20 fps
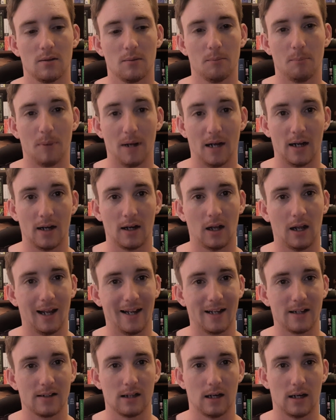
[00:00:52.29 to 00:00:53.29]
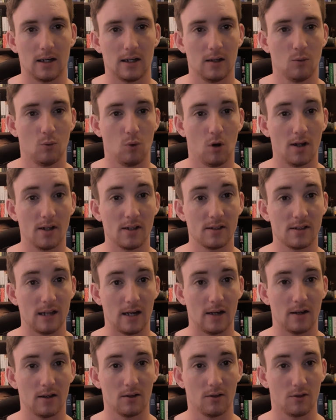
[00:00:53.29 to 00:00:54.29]
back exactly what is
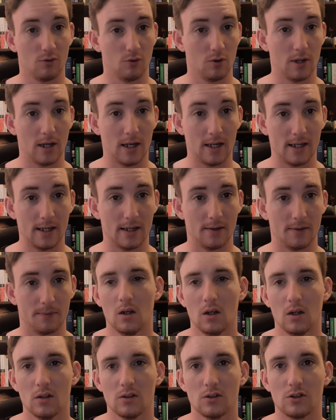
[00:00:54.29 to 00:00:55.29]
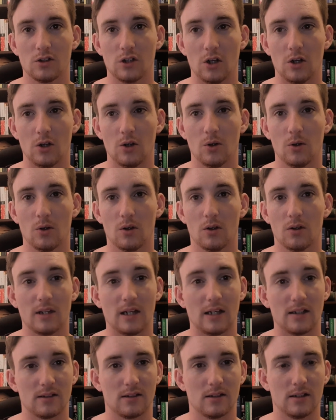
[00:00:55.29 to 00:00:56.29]
said through that ear. So
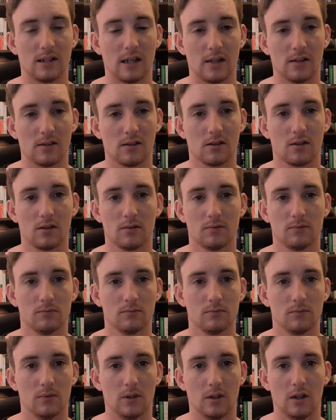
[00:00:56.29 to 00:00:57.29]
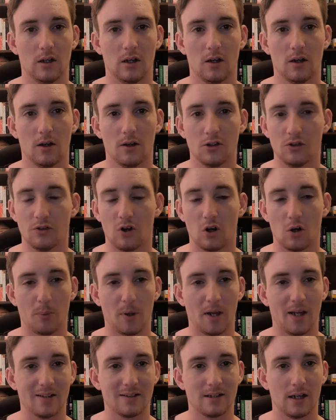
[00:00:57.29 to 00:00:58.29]
that's the task. You've got to
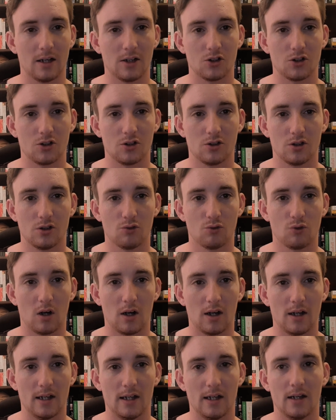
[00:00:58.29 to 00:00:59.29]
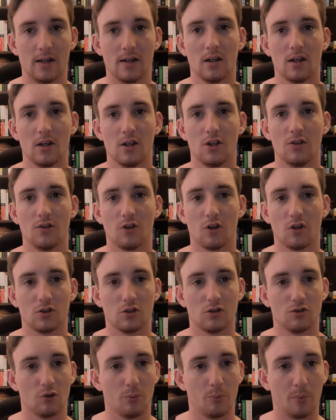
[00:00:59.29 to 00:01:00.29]
pay attention to your right ear. You've got
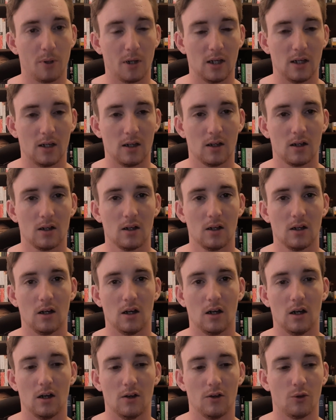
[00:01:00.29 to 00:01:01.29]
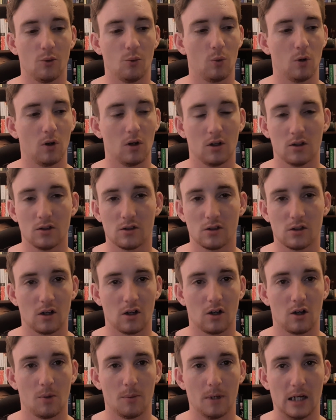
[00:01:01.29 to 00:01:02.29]
to repeat the words that are
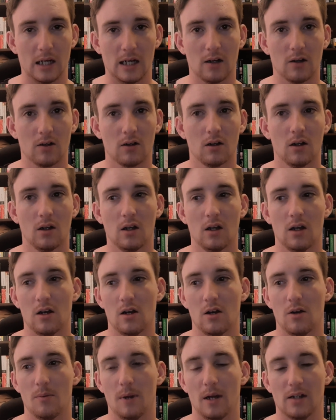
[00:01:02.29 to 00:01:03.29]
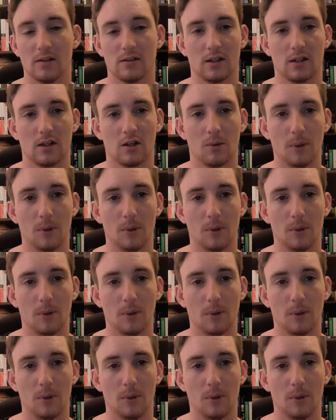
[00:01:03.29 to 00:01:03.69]
coming out as they come